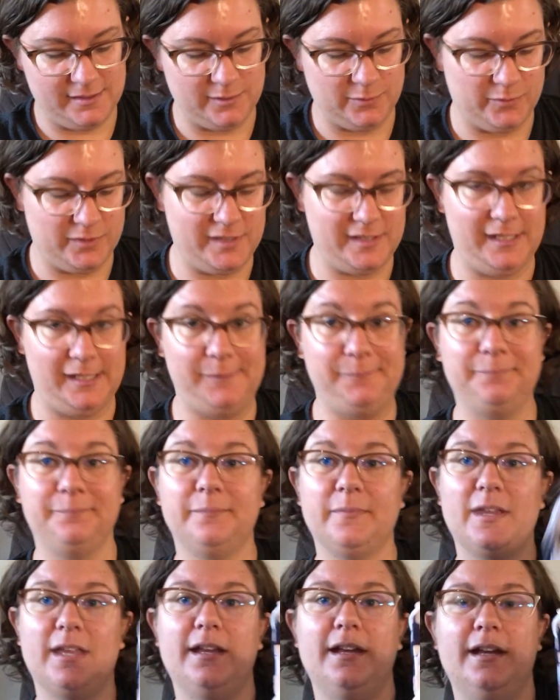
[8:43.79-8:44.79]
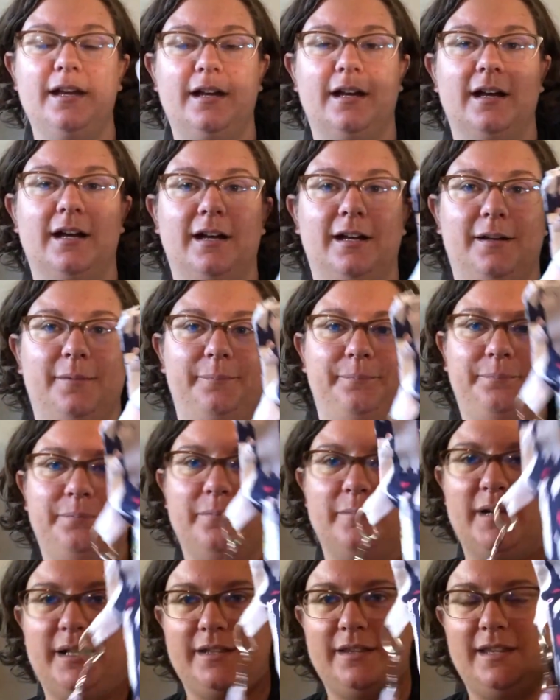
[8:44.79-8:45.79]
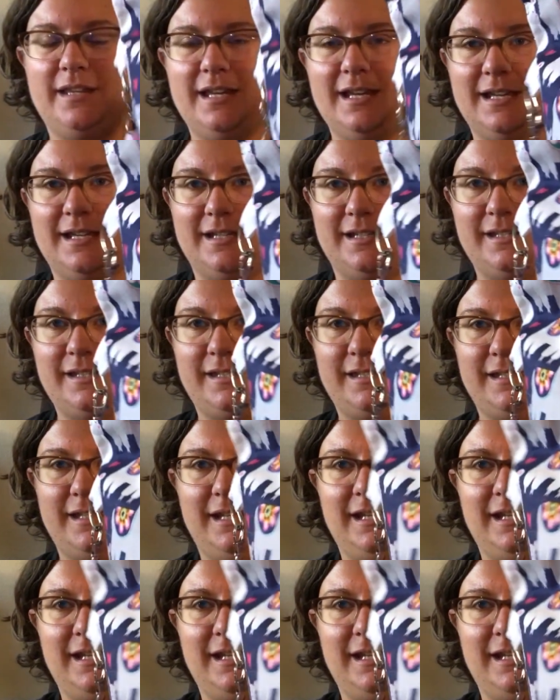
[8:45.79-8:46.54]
so we'll see. But this